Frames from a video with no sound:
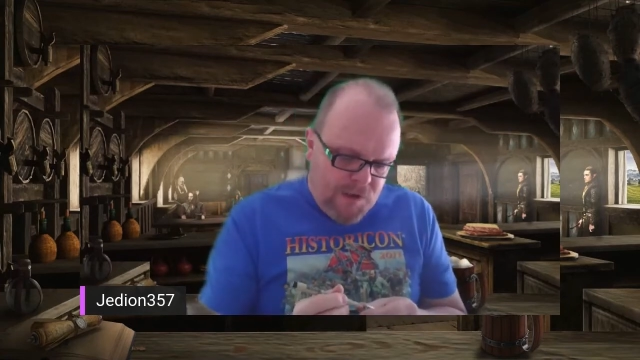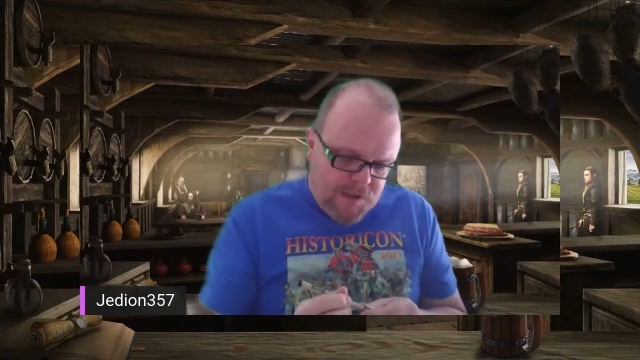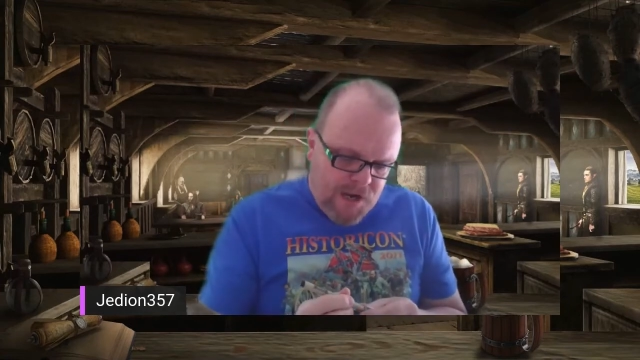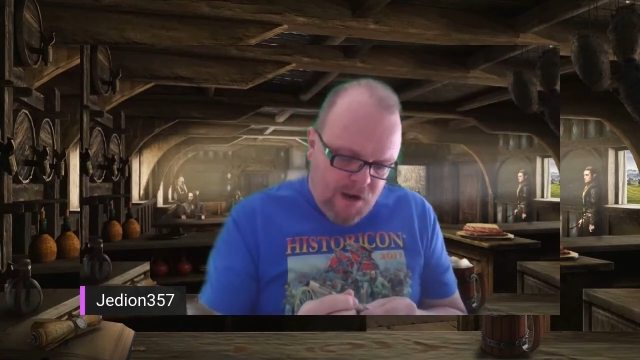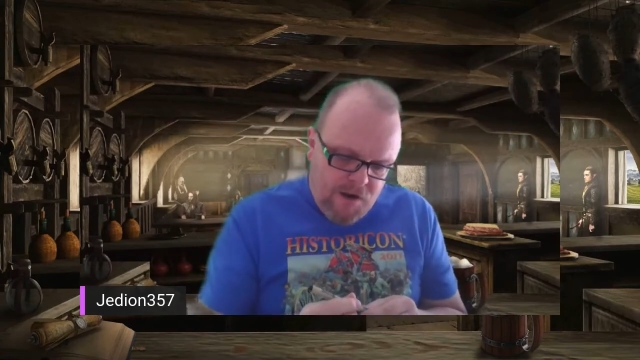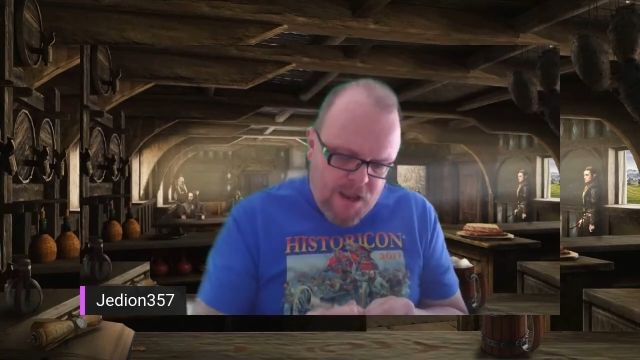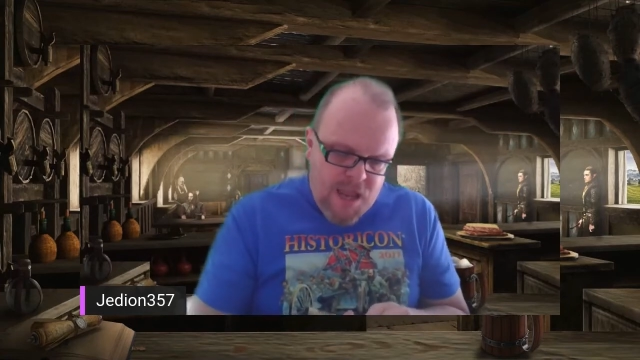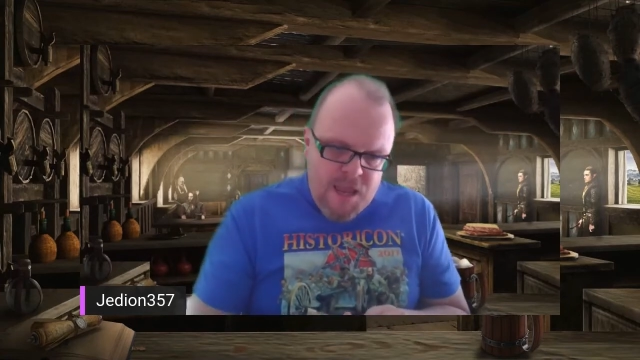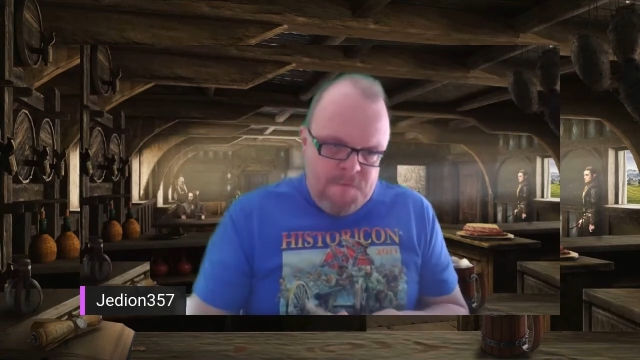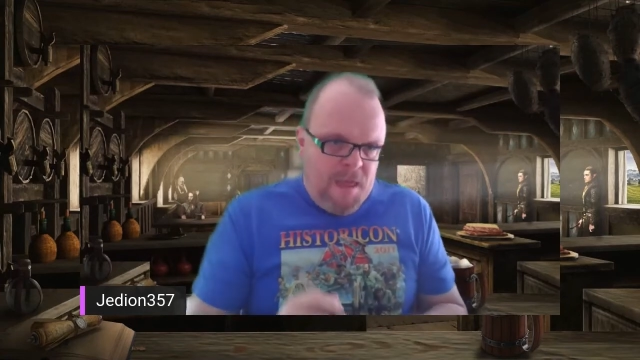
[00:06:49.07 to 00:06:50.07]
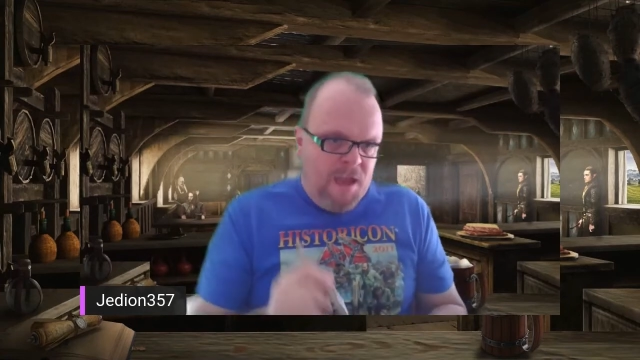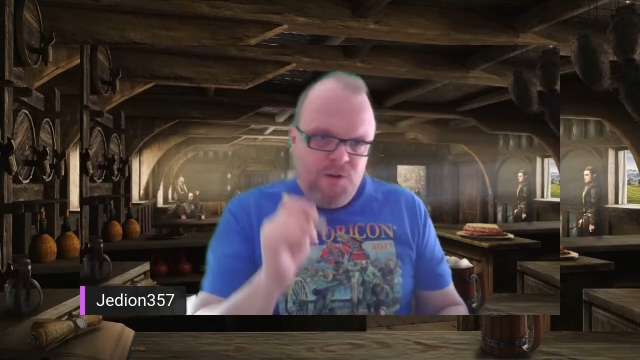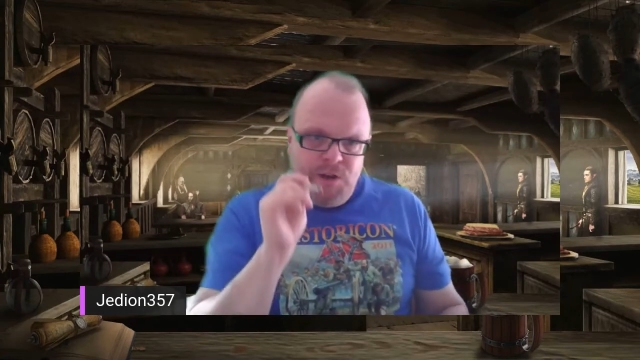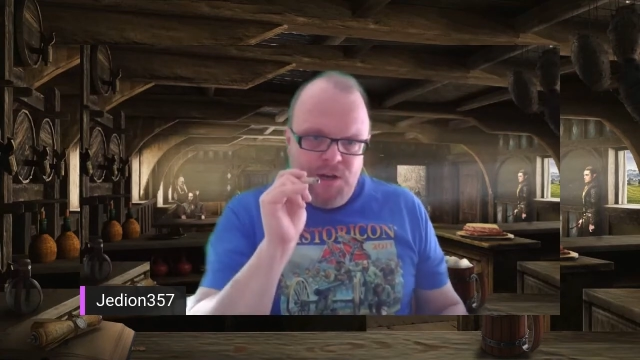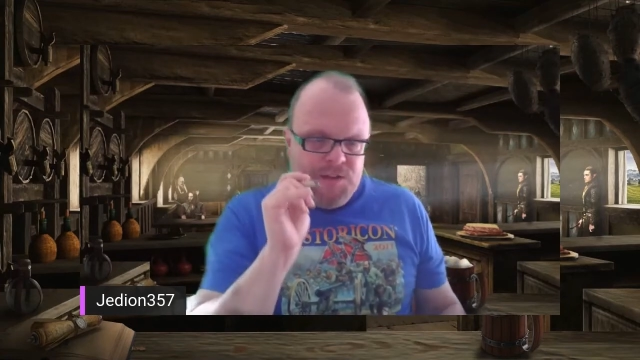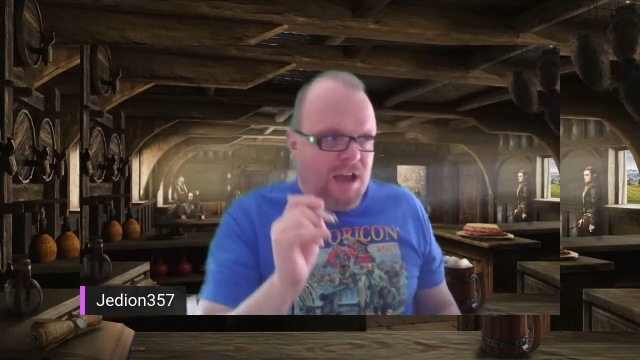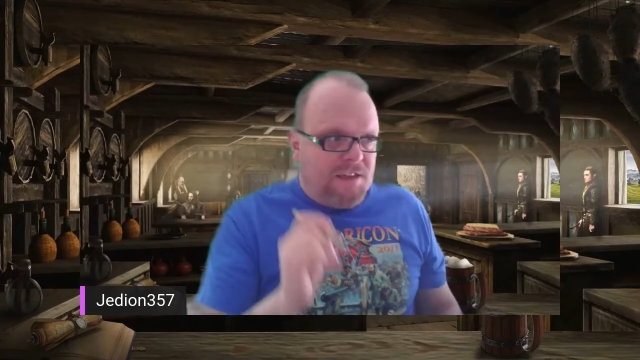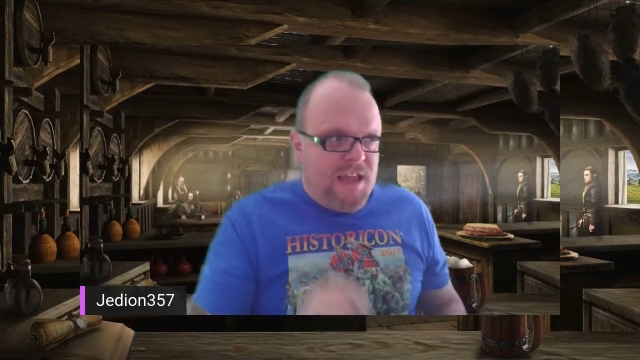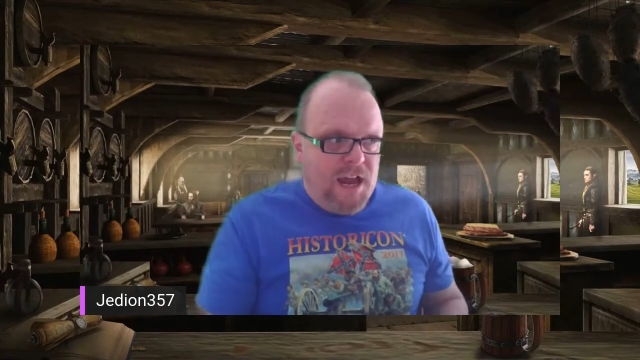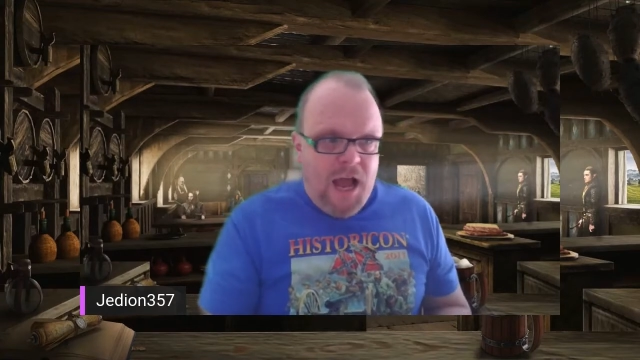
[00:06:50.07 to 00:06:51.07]
on there. And you're going to
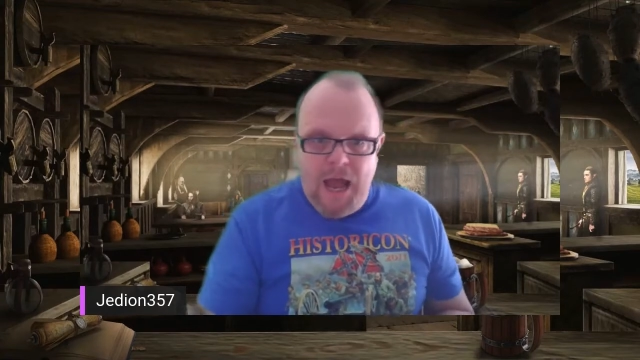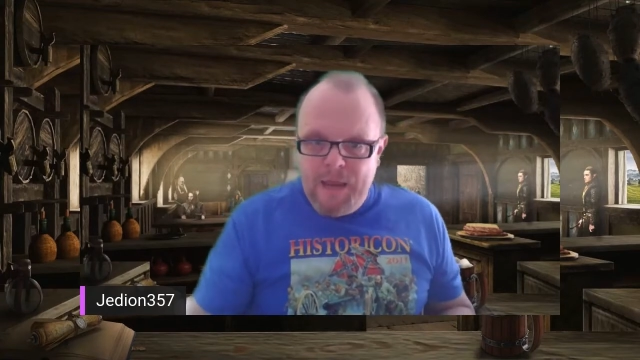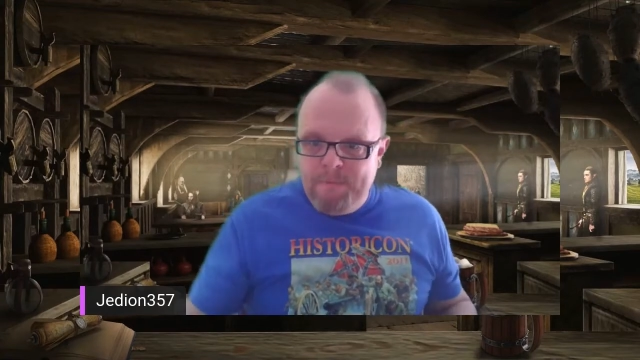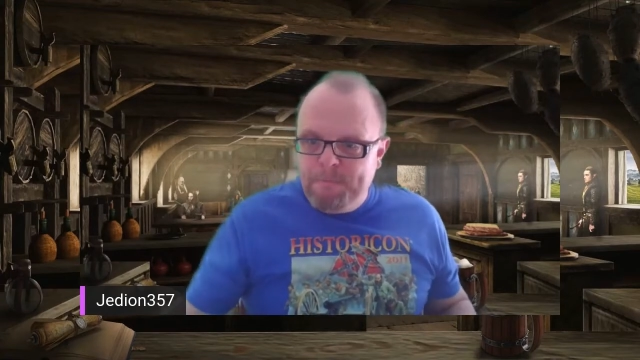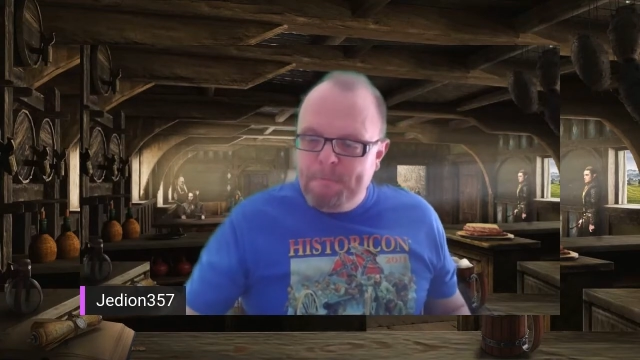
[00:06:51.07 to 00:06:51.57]
dot that I.